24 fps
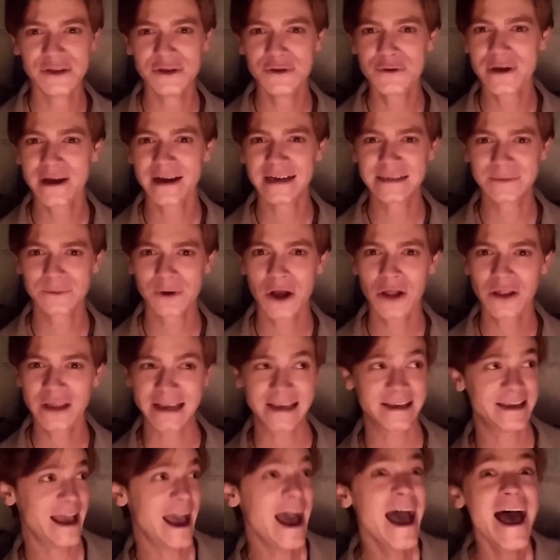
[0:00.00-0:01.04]
you guys were all
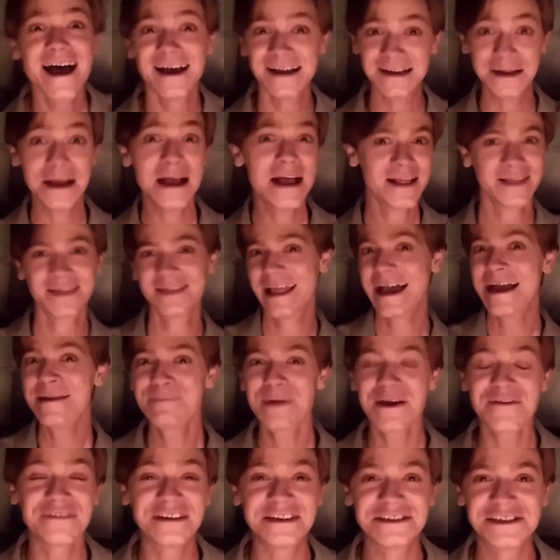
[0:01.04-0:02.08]
like, yeah, let
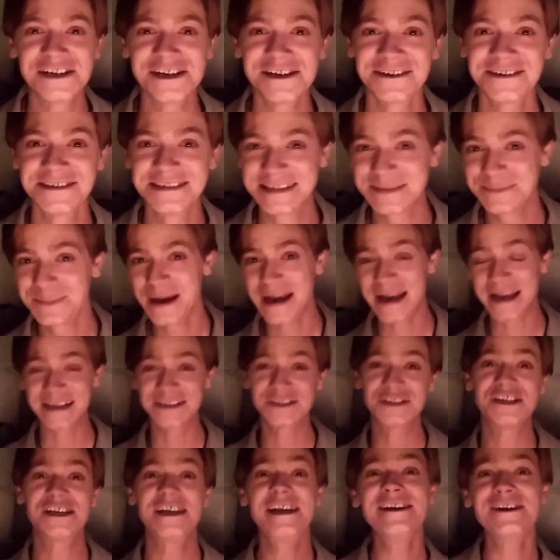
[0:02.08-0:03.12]
Buffy cheat on Spike.
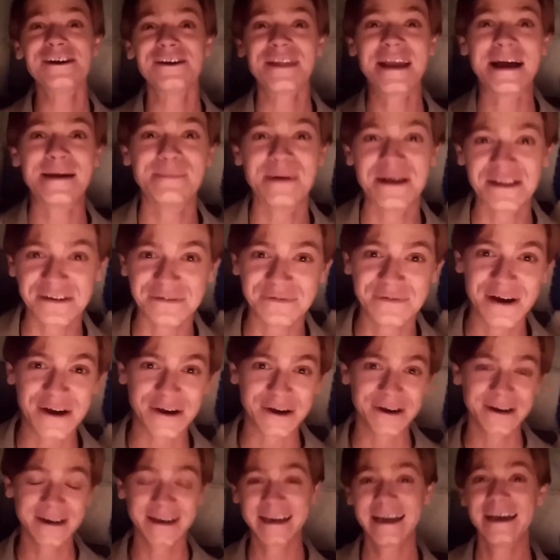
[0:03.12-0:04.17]
Cheat on that
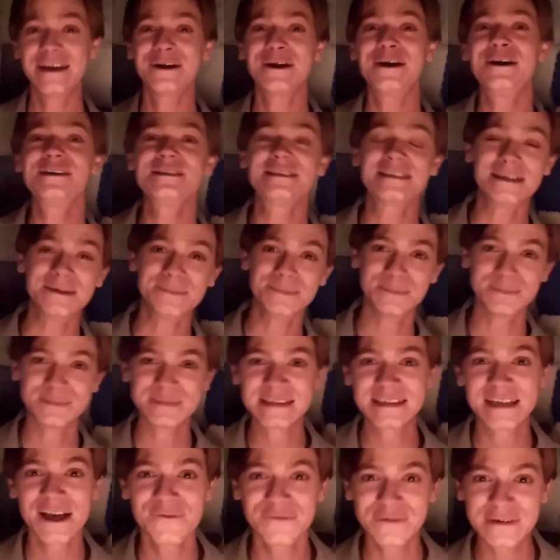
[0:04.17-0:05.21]
motherfucker. Get her some
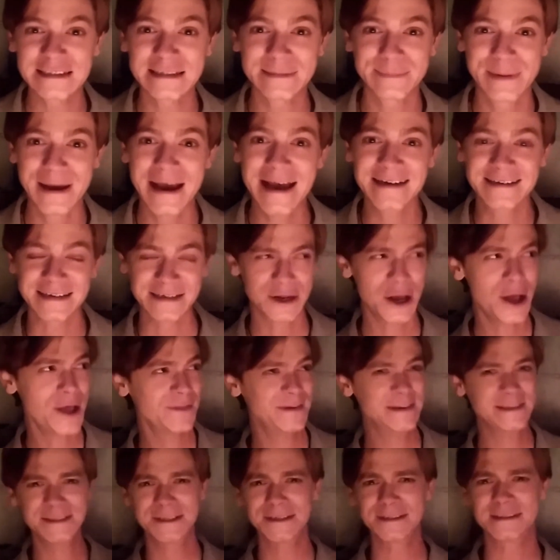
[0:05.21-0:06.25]
self-respect and all
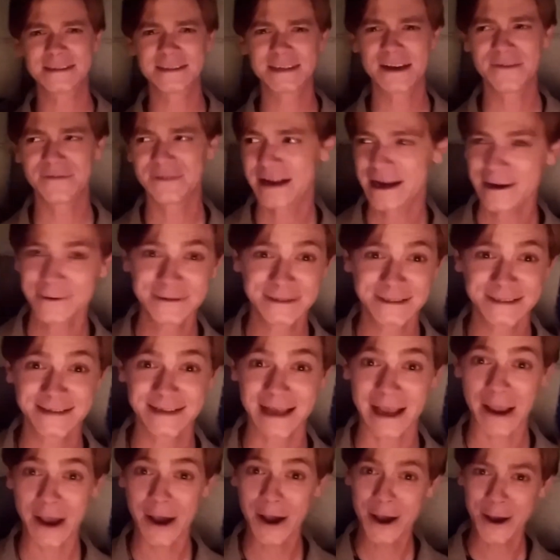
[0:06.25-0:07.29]
this good stuff. And I was just
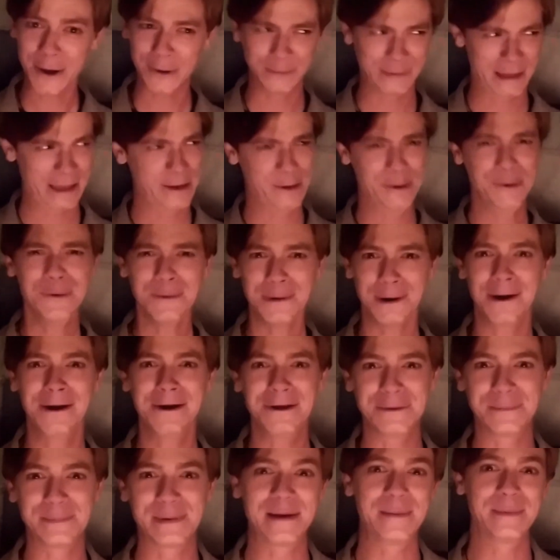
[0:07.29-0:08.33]
like, oh, like, who are
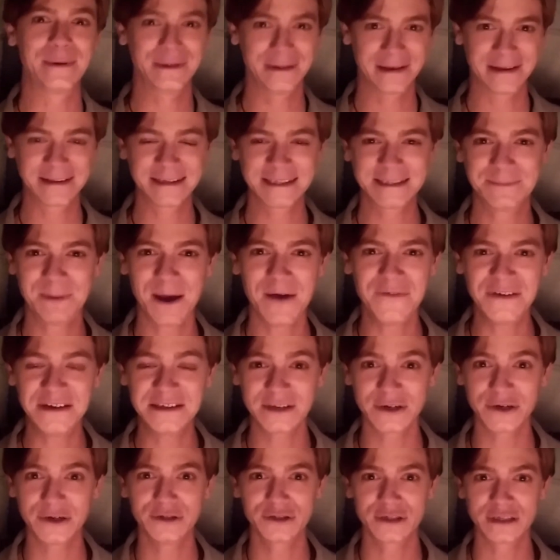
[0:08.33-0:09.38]
you people? Like, the
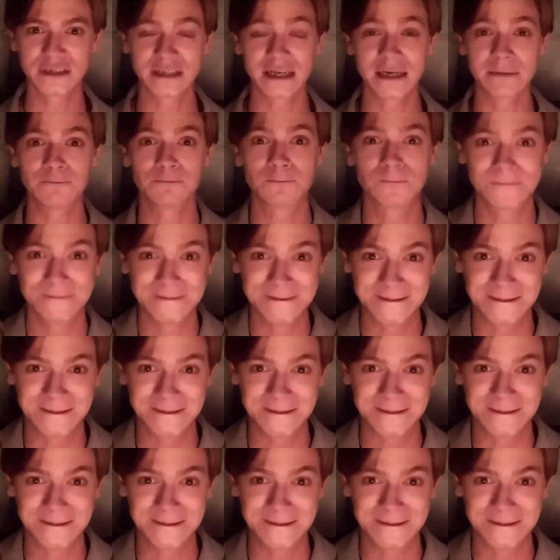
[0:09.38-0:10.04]
Spuffies are usually like,